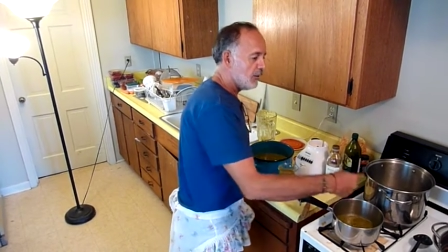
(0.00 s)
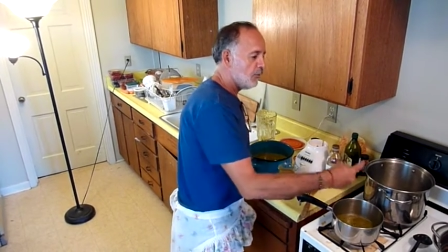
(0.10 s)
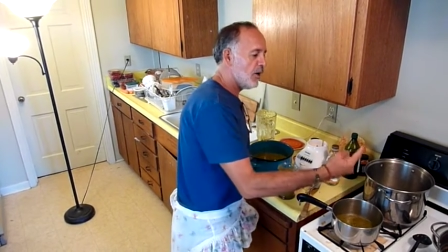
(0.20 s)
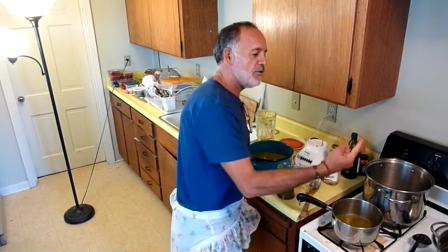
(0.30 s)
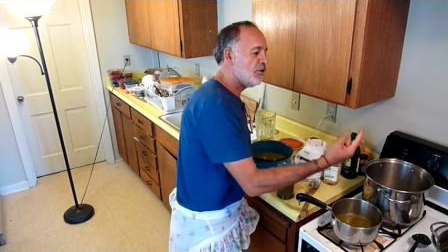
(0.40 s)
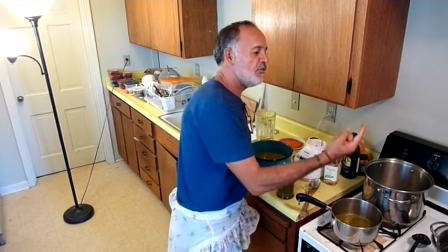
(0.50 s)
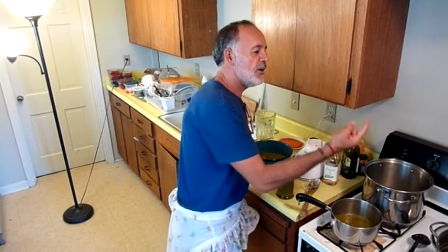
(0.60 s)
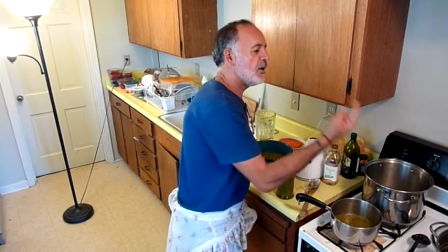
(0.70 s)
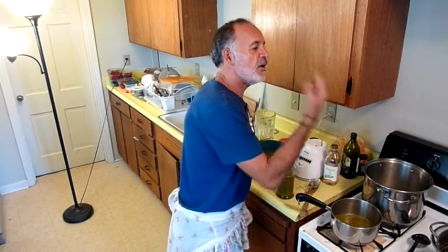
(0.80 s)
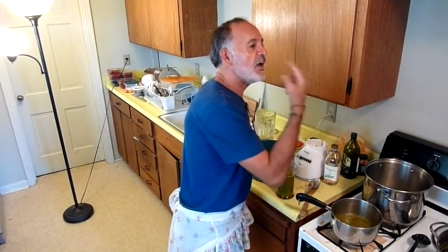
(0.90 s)
Once your
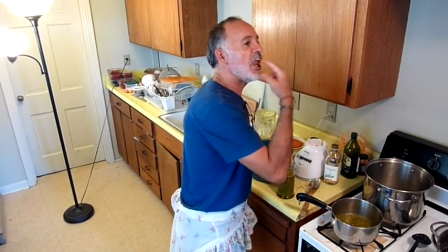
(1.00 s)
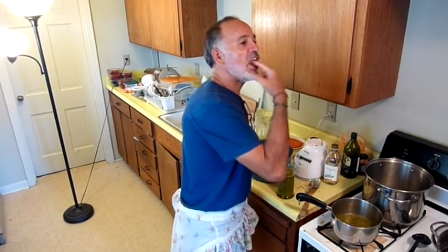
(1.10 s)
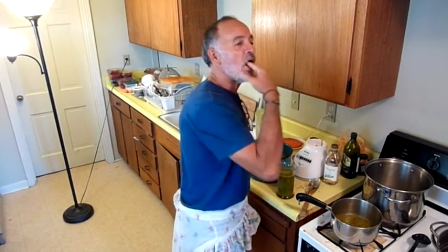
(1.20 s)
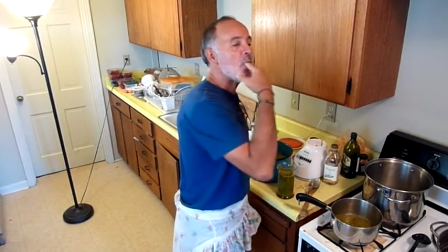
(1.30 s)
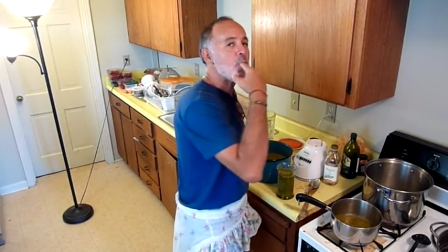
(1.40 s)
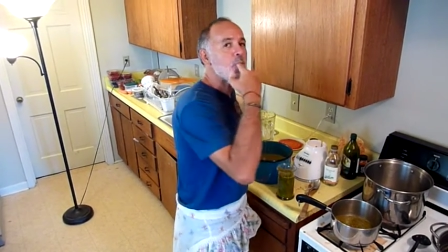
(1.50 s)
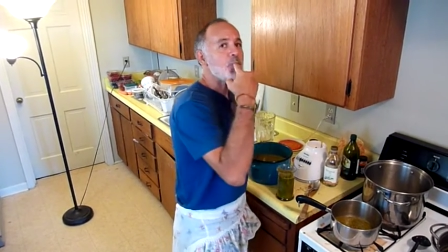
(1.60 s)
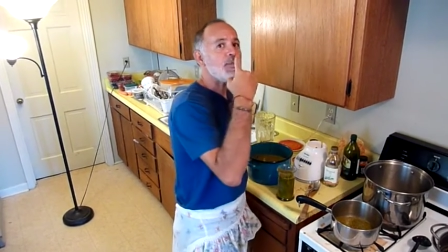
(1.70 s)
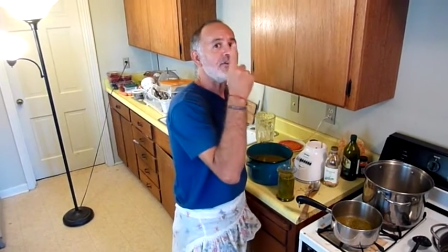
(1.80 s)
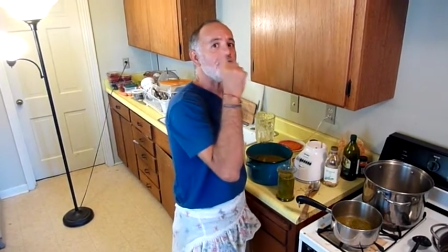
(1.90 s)
finger gets
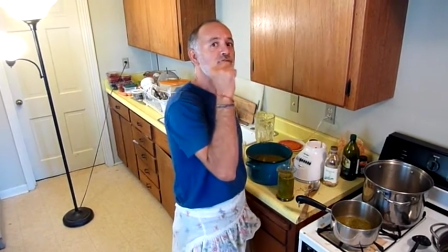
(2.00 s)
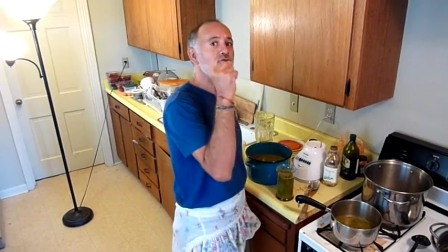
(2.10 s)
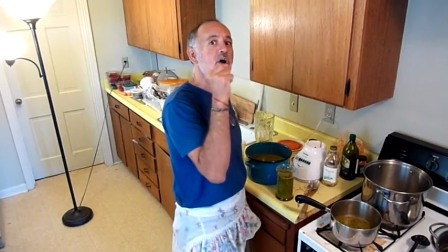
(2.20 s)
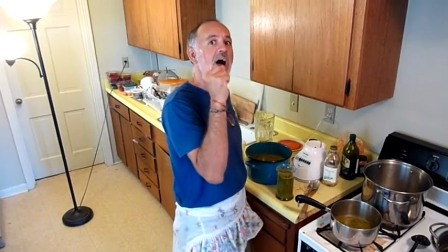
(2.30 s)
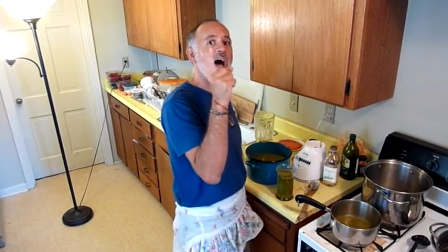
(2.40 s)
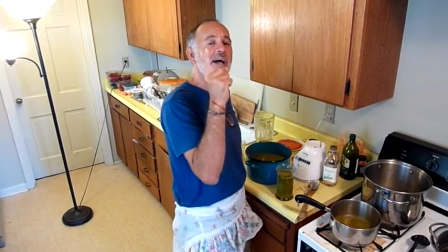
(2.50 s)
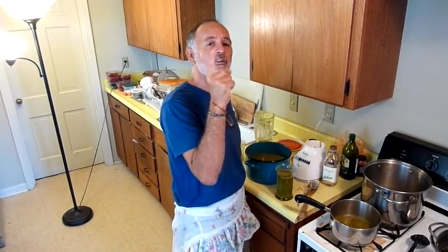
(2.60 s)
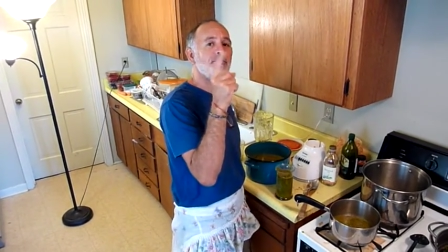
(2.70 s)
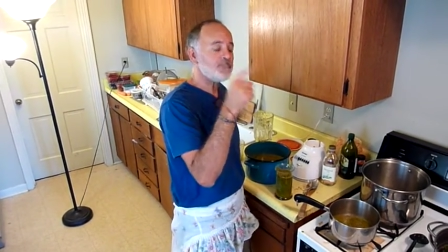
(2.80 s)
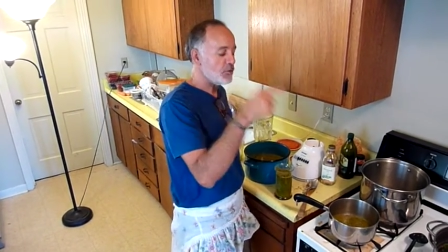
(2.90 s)
too hot,
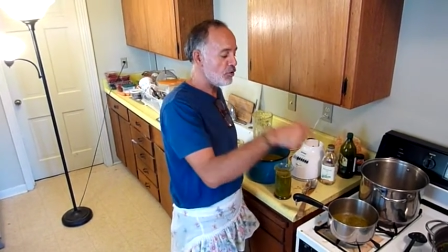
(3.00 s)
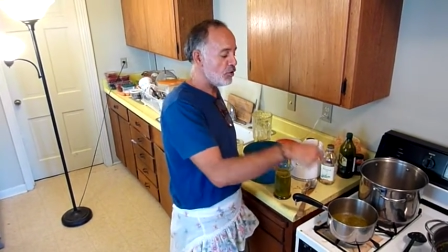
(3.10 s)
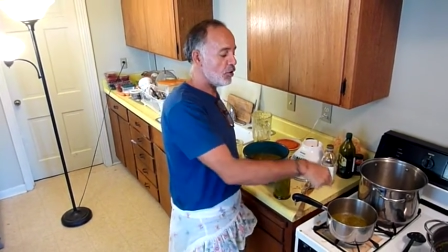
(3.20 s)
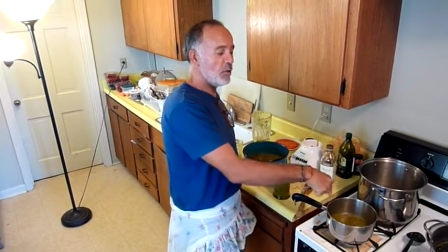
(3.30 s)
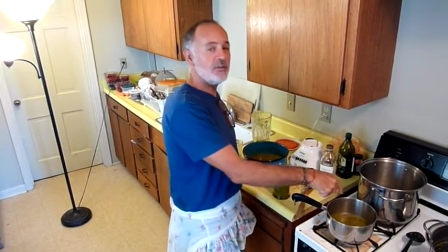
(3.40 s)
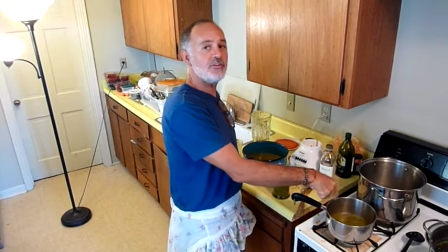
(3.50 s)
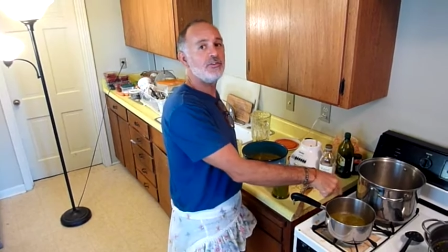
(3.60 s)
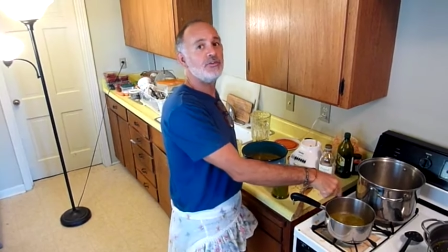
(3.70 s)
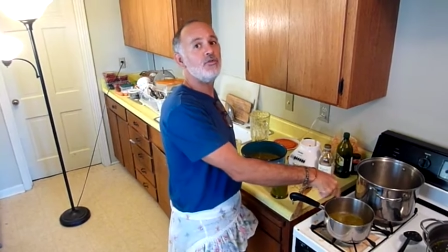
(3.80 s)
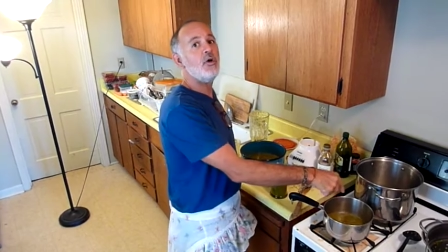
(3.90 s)
you know
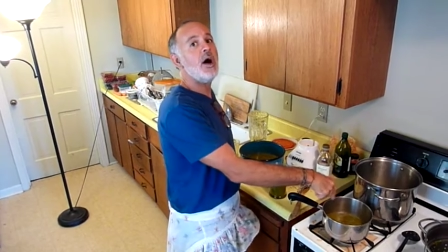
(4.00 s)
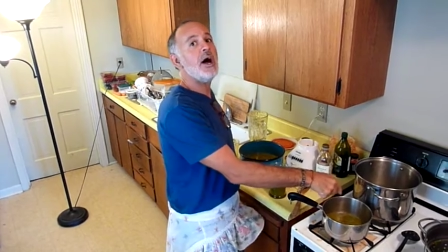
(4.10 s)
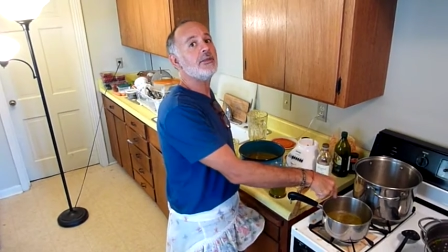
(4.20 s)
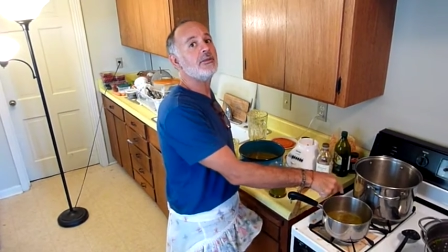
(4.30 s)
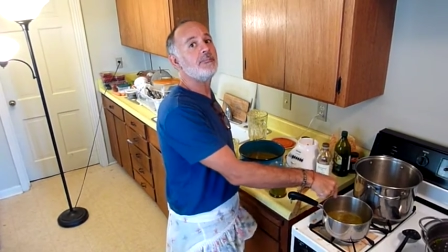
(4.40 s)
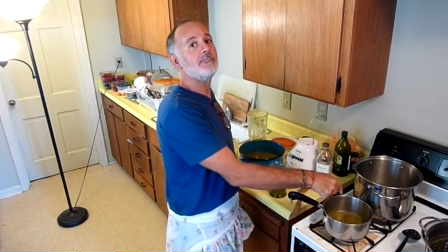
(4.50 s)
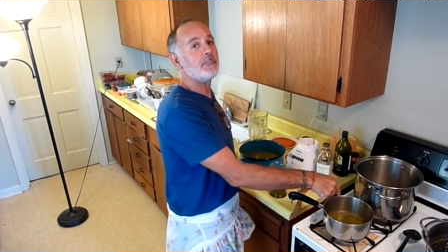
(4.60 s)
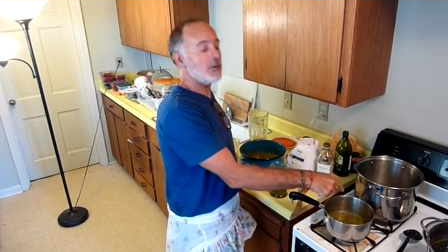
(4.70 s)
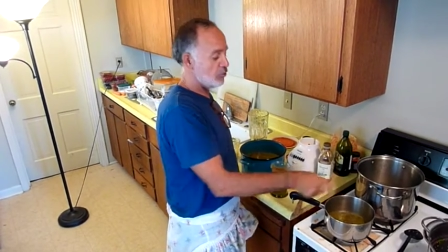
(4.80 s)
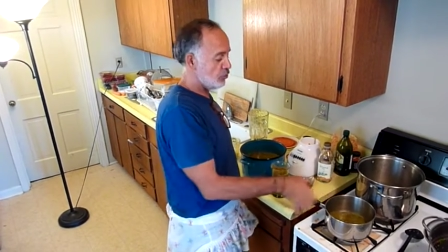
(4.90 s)
it's too hot.
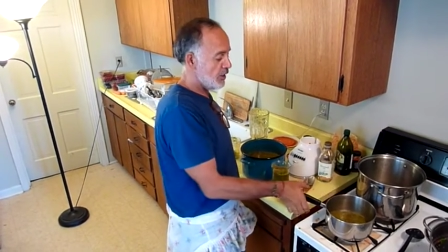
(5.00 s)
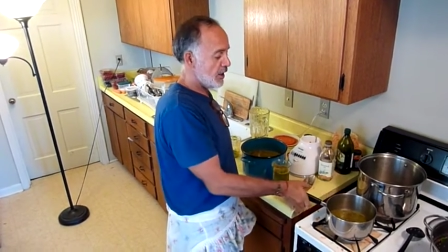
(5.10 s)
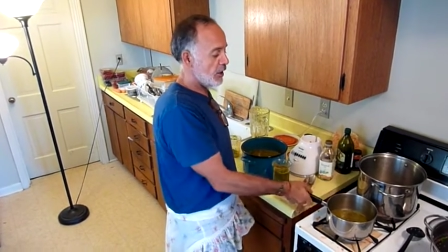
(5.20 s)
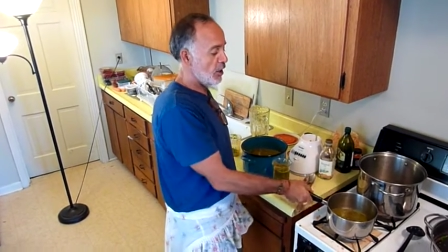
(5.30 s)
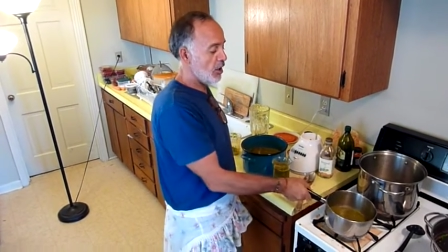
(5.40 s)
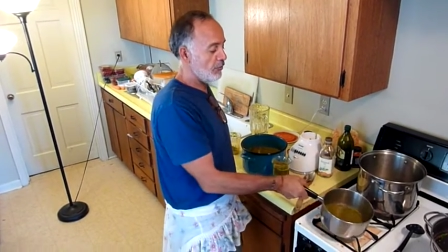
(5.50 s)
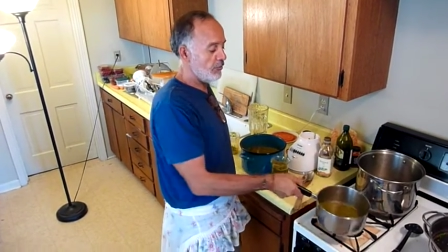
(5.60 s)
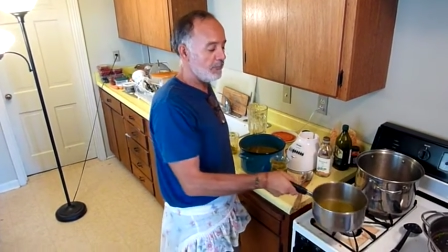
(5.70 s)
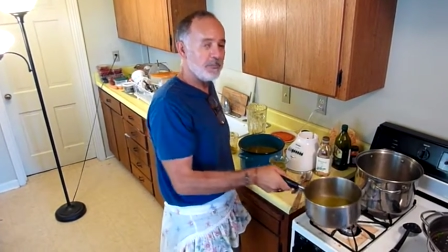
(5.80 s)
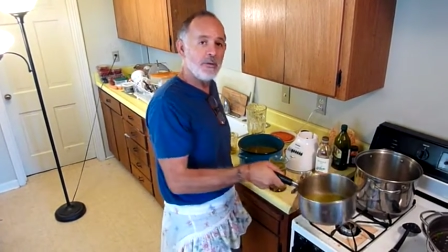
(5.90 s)
You take it off.
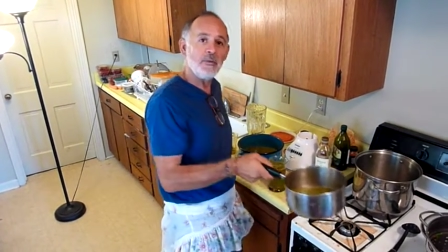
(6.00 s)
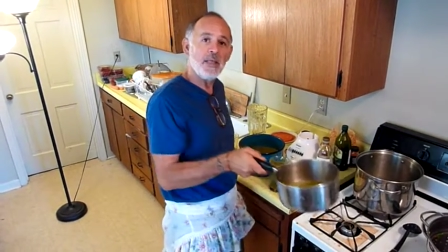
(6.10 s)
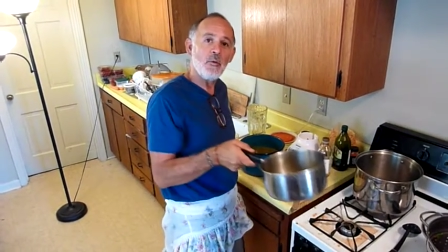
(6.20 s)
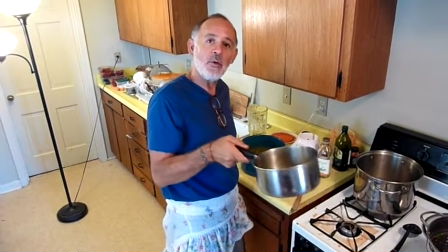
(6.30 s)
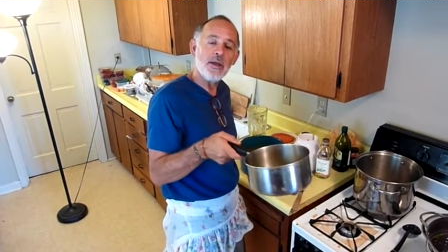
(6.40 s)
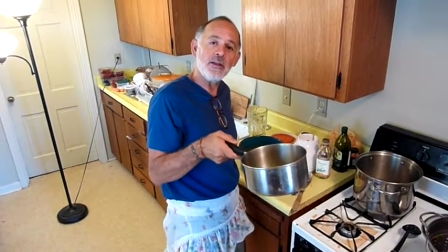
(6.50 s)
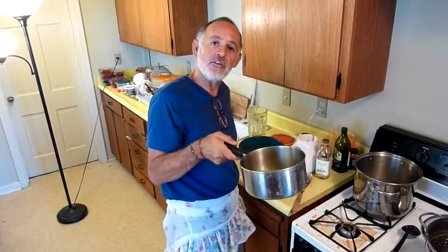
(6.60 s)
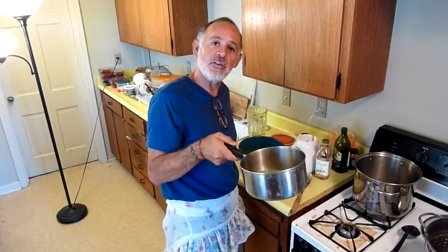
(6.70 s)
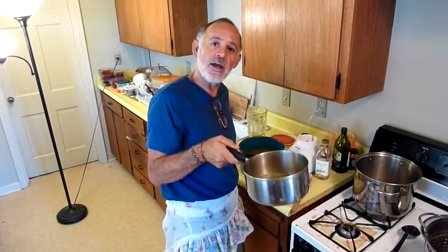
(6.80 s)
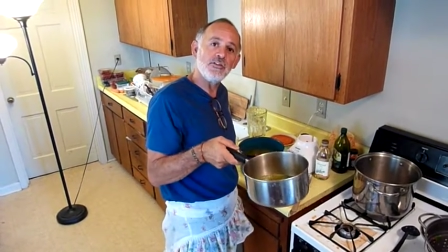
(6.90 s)
That way it's
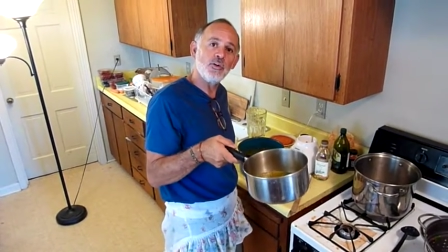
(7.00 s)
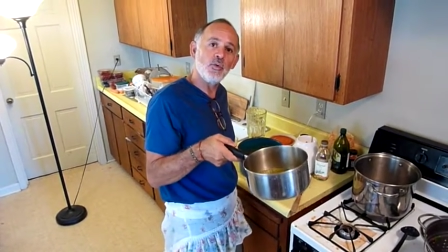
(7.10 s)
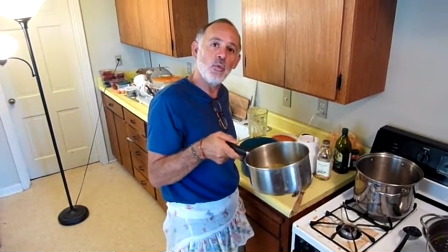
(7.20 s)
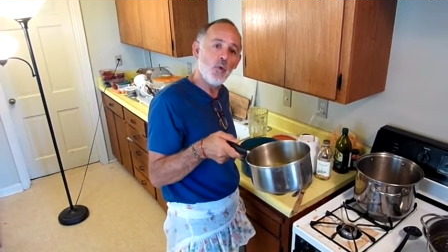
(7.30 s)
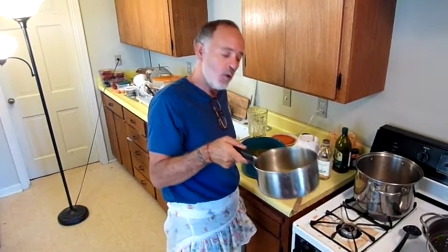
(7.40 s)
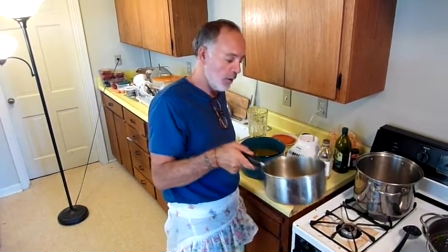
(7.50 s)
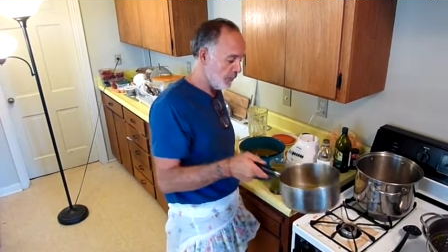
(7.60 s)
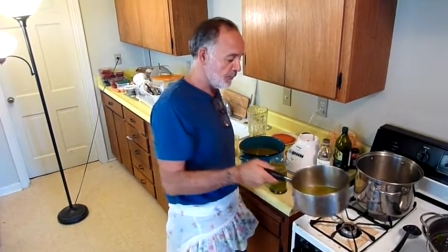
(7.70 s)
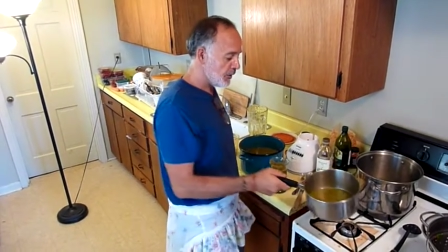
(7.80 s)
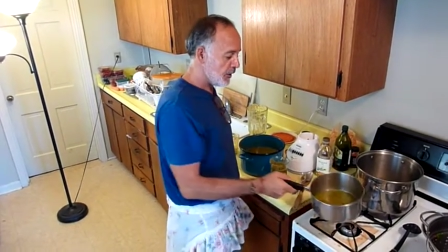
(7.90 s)
nice and warm.